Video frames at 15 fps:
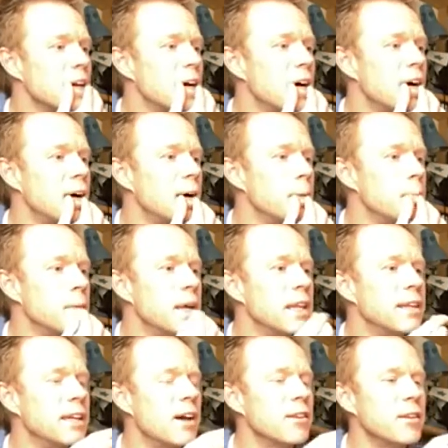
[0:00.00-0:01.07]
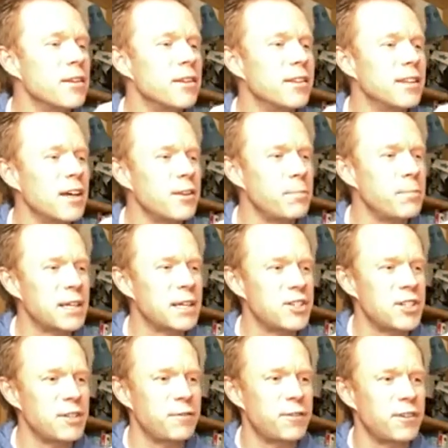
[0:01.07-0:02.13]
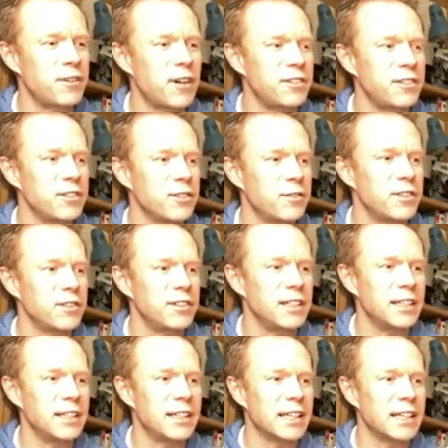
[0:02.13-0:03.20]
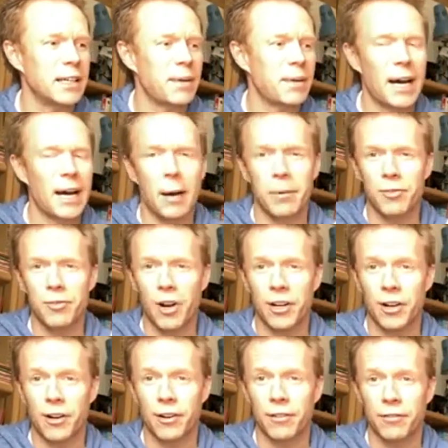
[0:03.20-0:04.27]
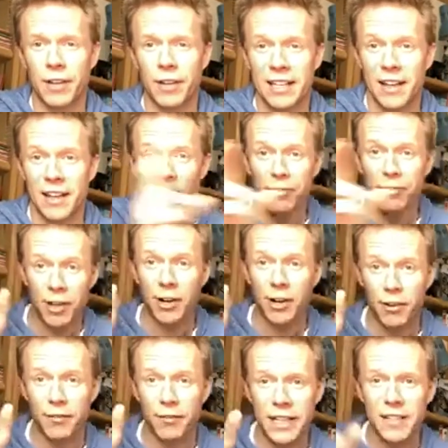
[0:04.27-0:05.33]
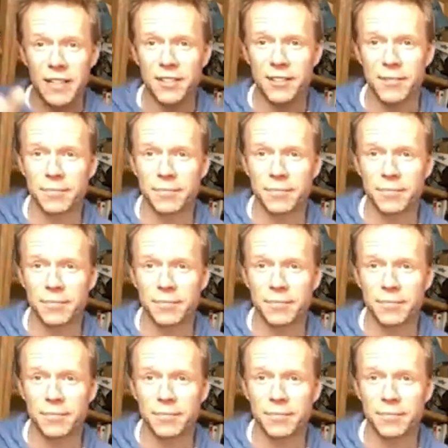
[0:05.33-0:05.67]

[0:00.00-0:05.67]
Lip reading: The other big shift for us is obviously thinking about how we run our events.